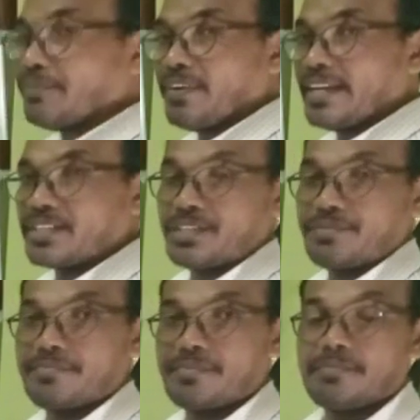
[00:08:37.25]

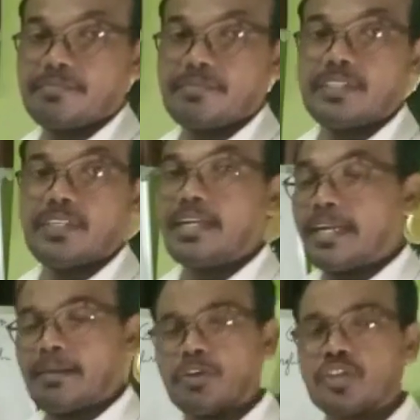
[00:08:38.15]
reflexive.
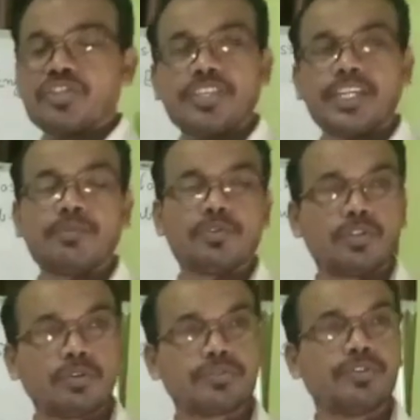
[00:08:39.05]
Demonstrative is
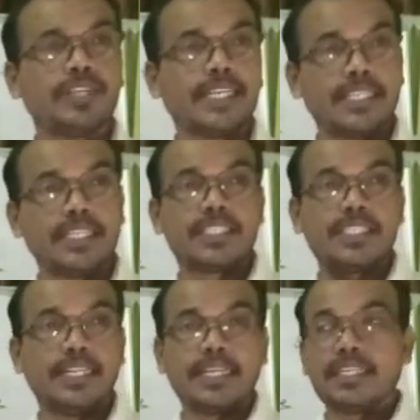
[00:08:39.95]
also there, this,
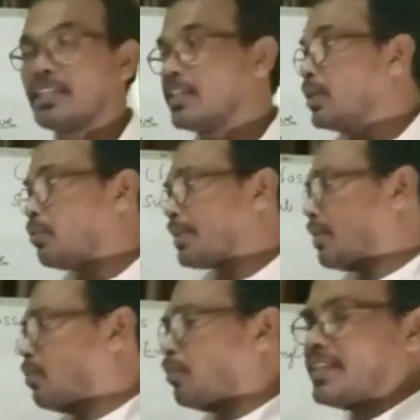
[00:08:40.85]
that.
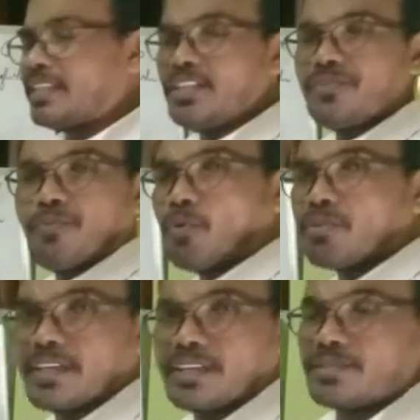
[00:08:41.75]
Okay, go with these
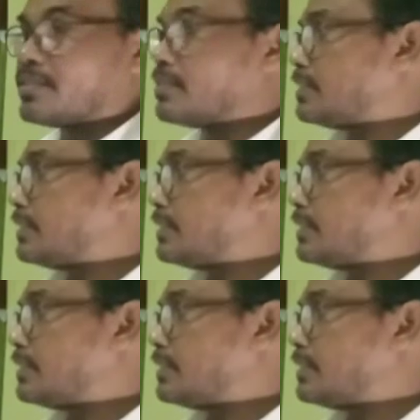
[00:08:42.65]
4 things.